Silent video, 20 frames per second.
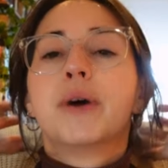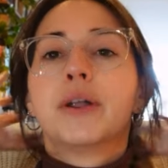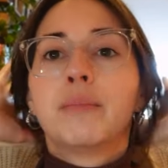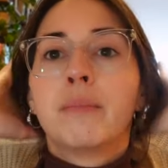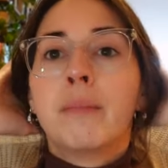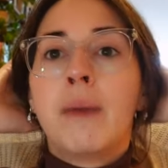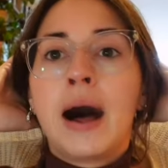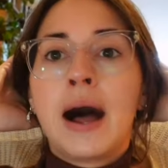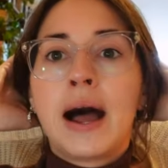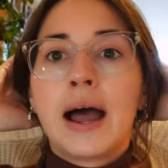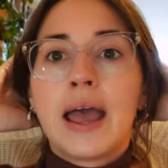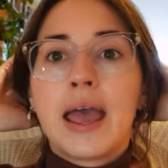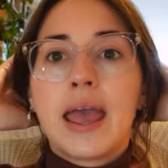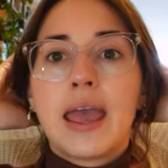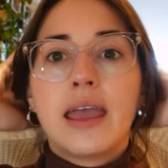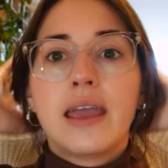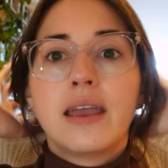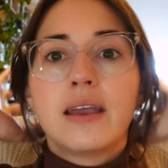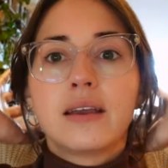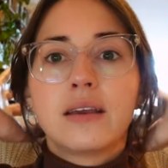but
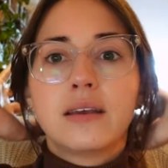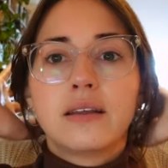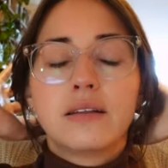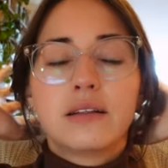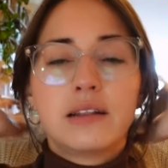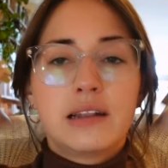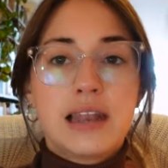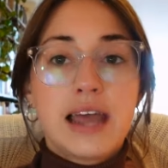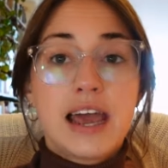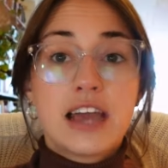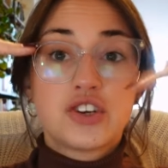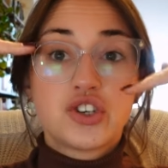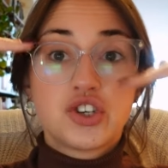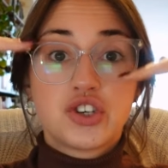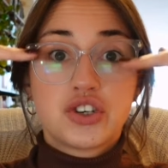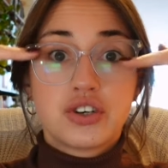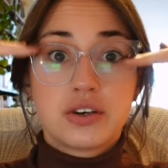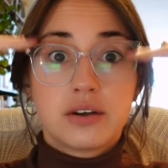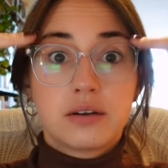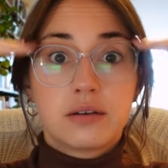my
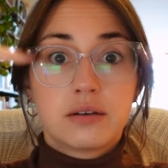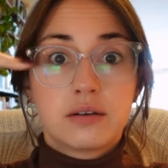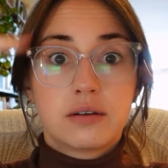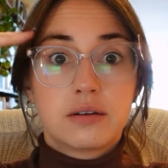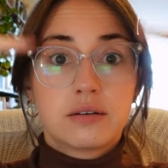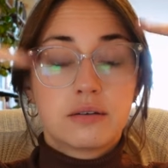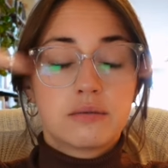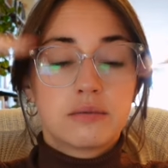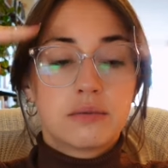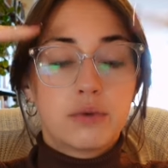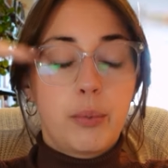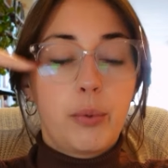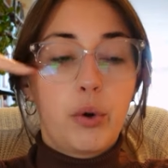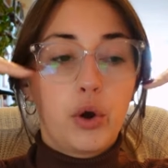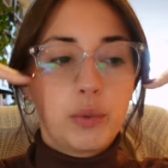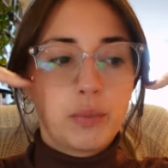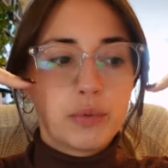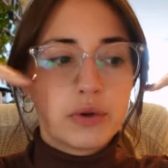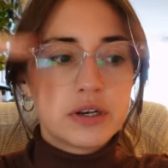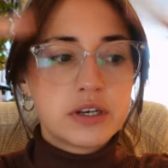lash
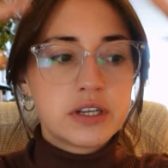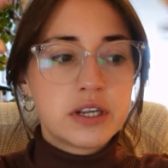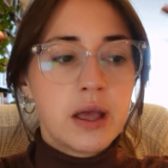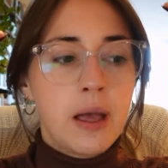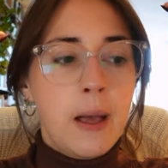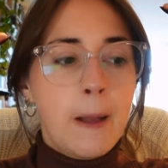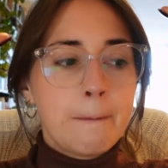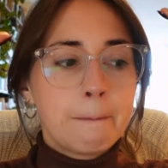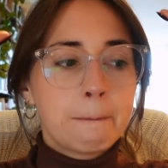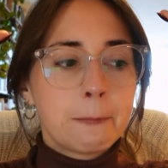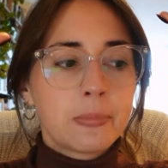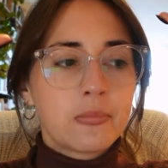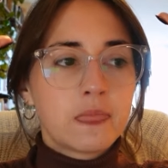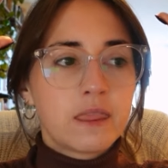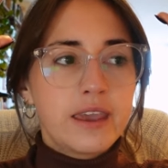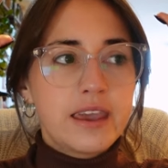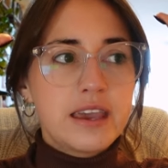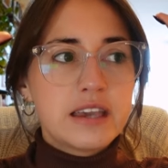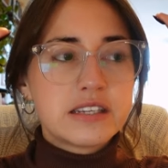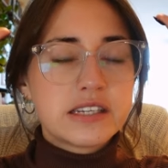appointment
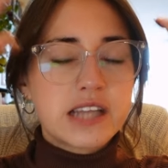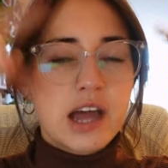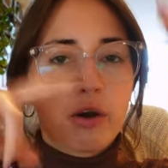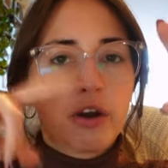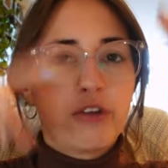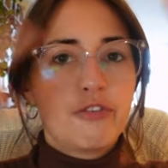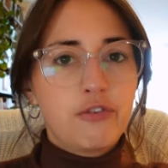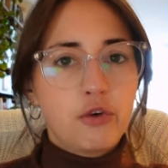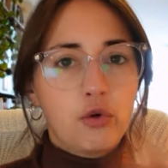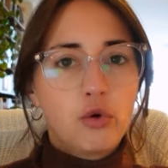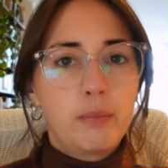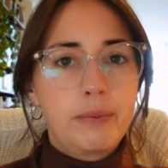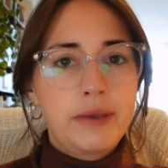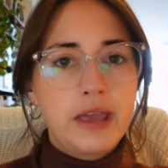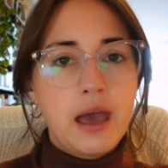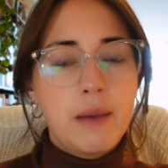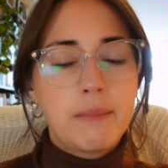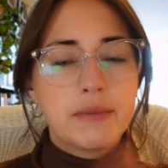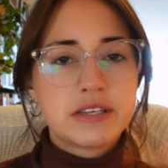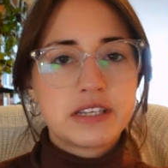is now at 4
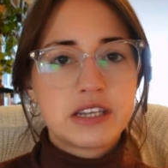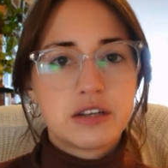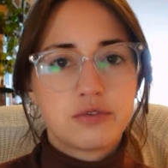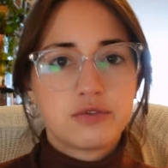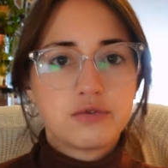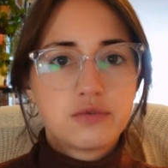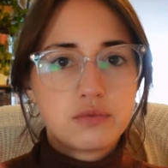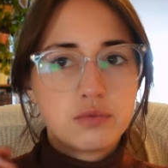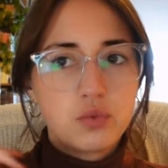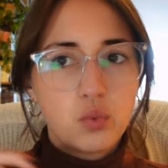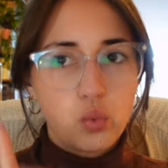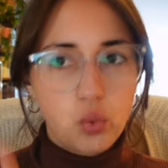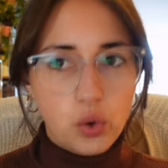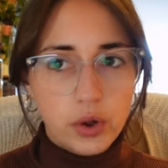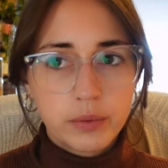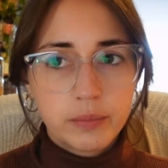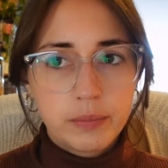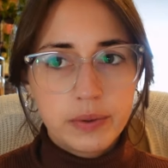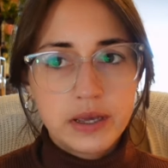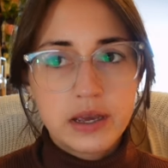p.m. instead of
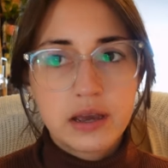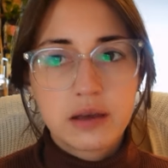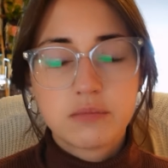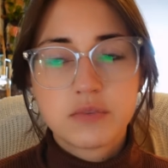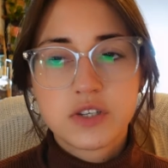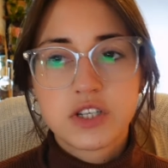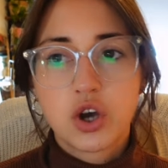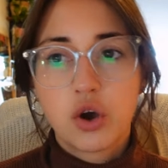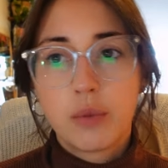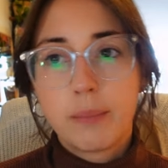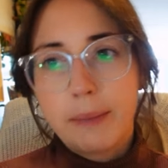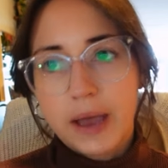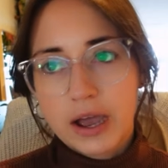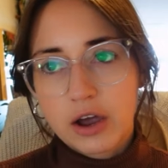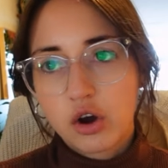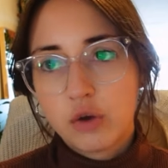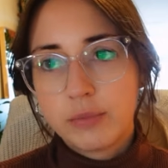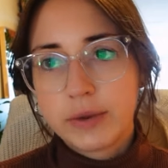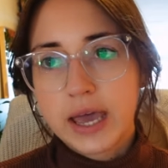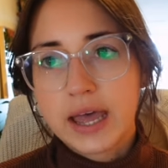1 p.m. so I'm back
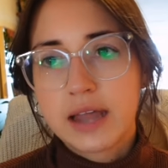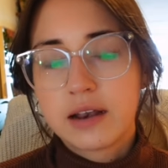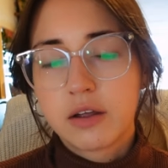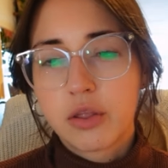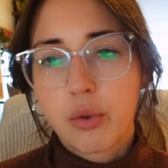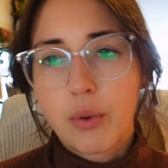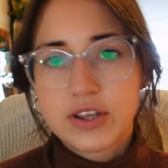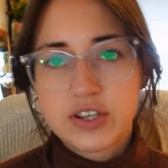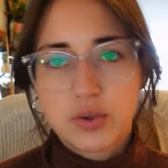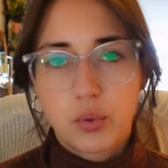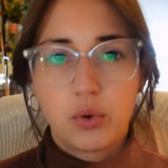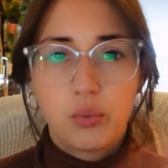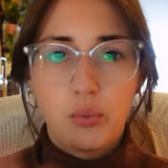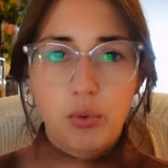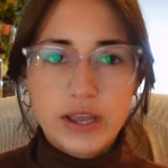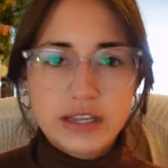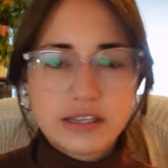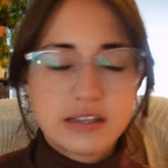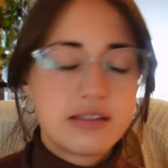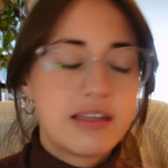home again otherwise I would have
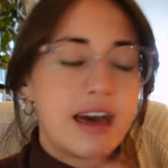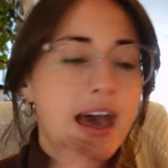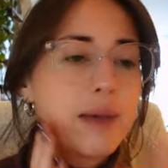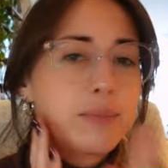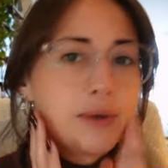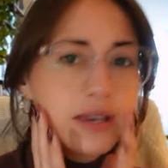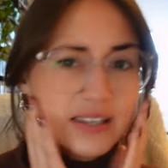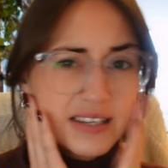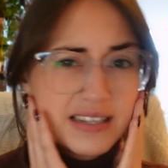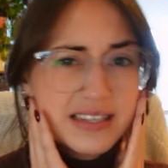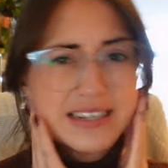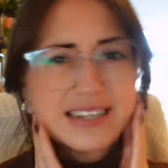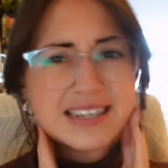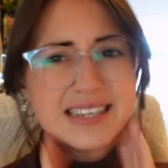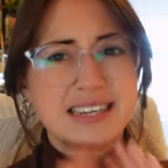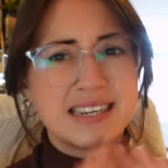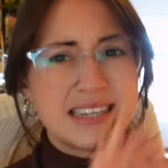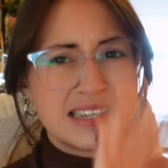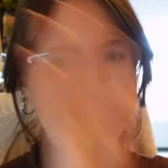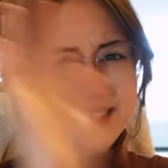waited there because it's in
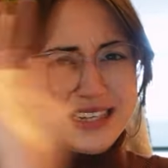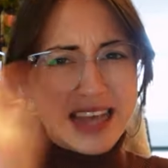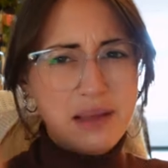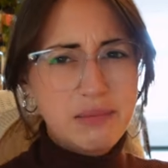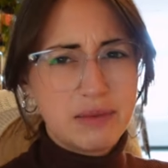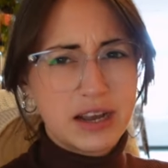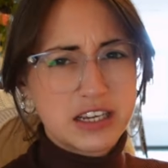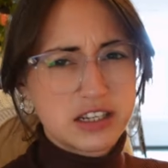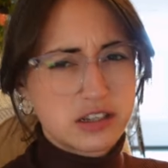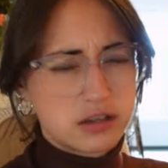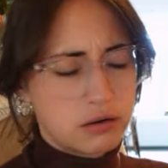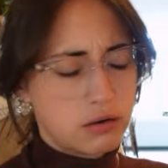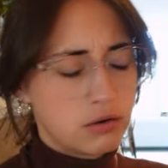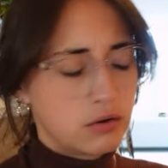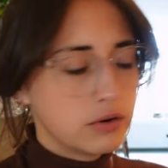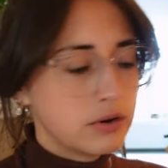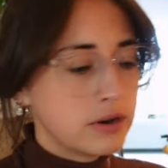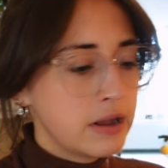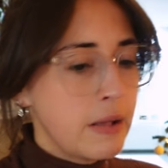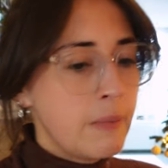the, in the same like
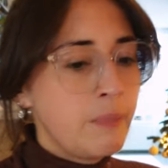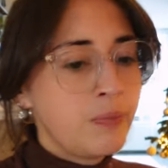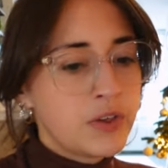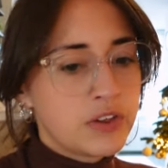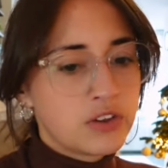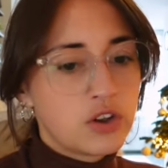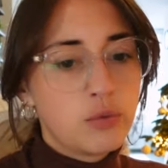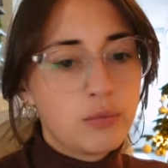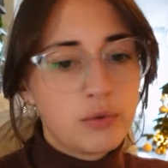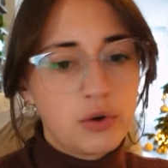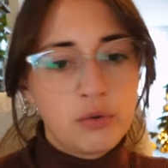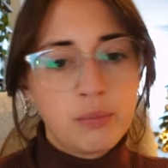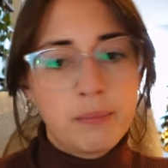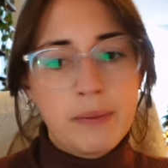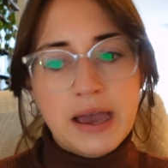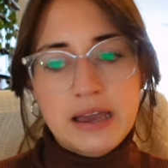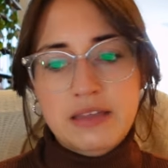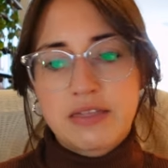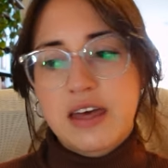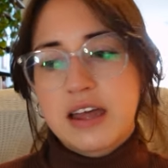salon so I'm going
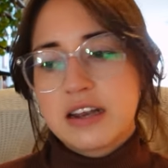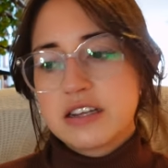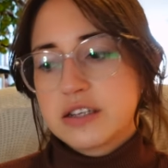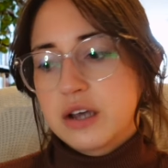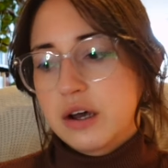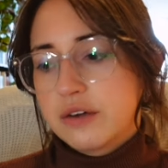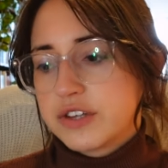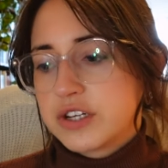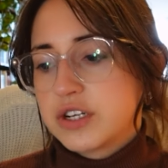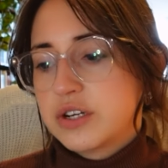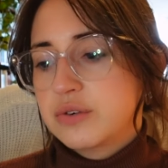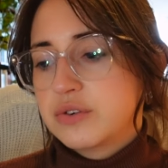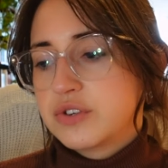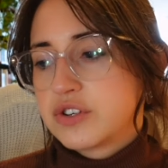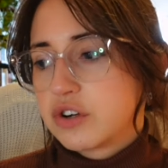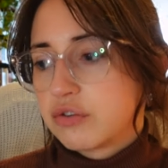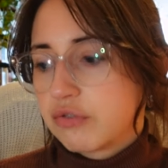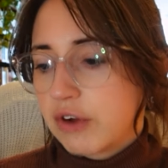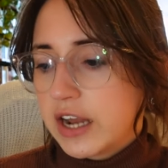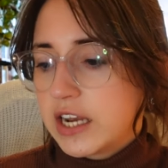back there this afternoon
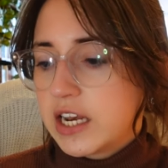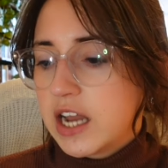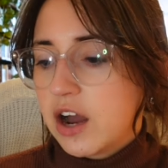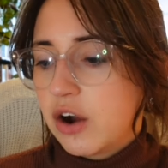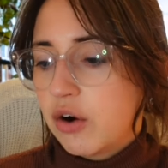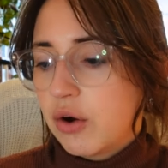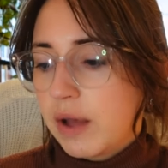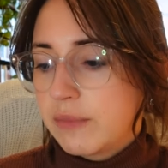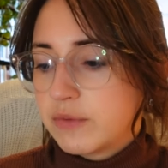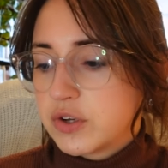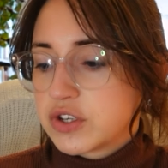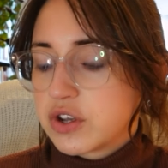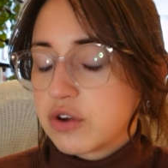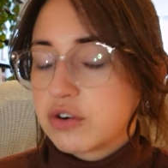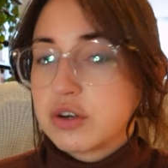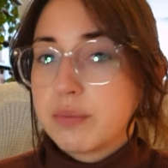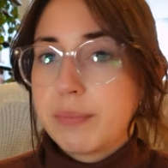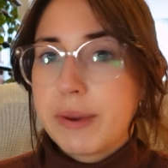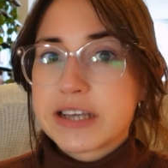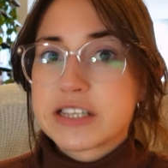so right now I'm just going
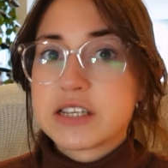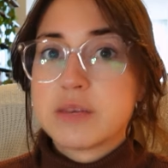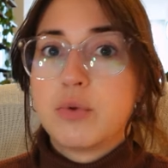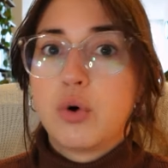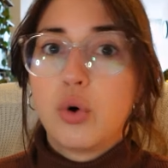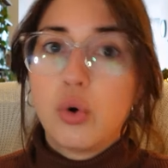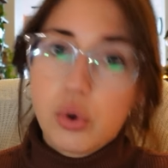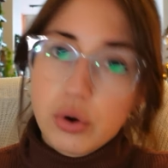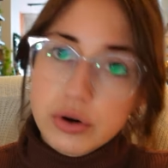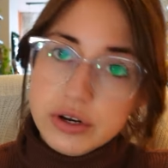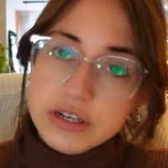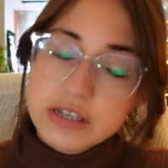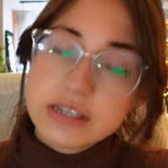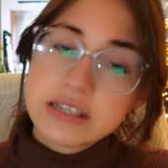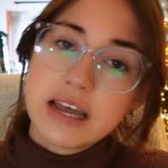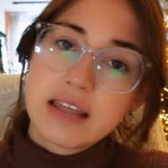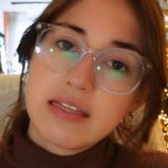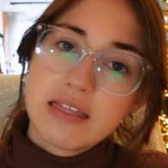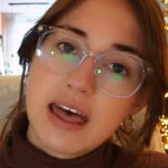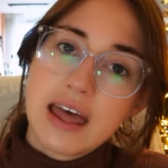to pack some orders
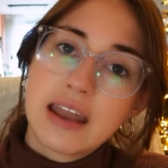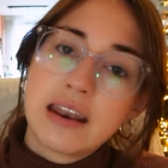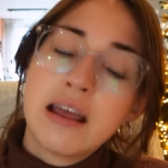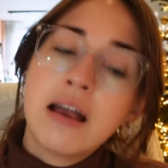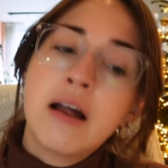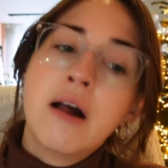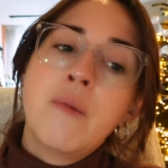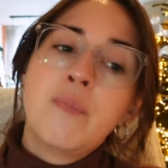and then